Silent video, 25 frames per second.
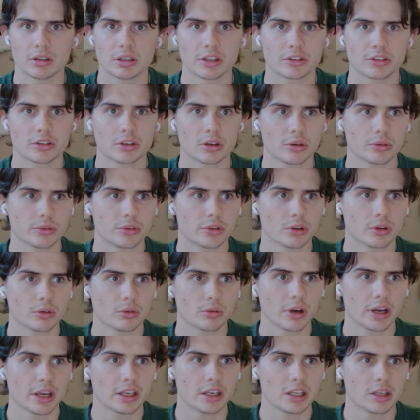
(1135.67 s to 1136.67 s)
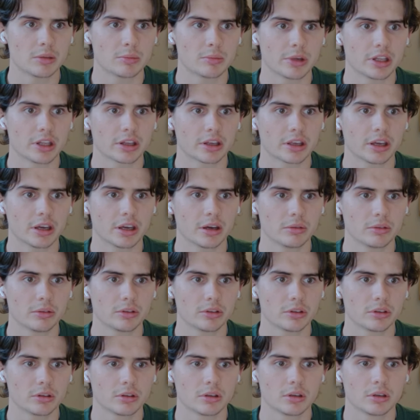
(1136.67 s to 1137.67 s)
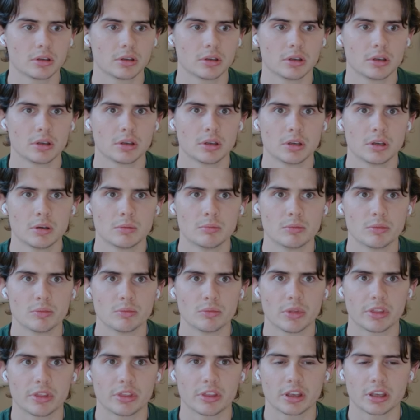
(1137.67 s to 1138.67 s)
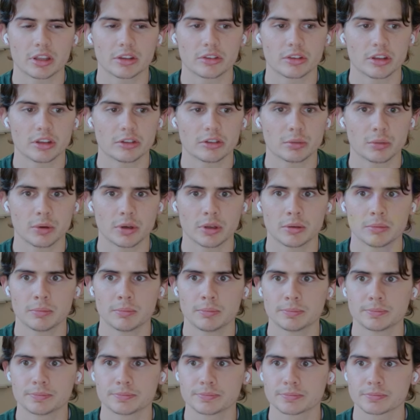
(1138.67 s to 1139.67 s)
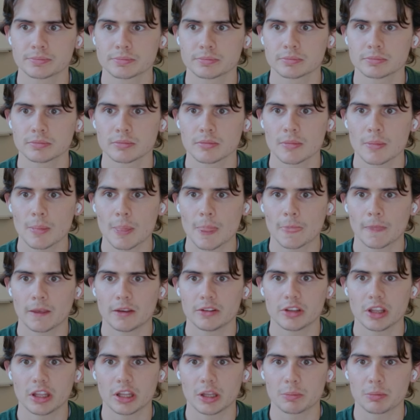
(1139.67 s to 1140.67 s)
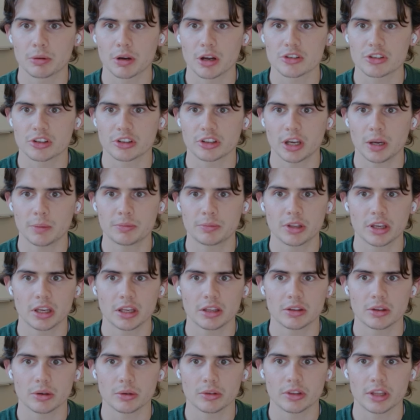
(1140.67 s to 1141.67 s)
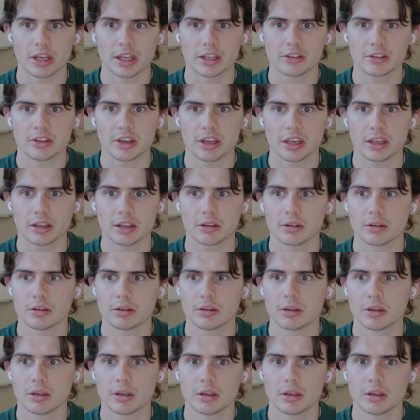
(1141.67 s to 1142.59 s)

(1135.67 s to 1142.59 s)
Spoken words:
Let's go to the right email account. I think it's this one. Daily project update, there's that date.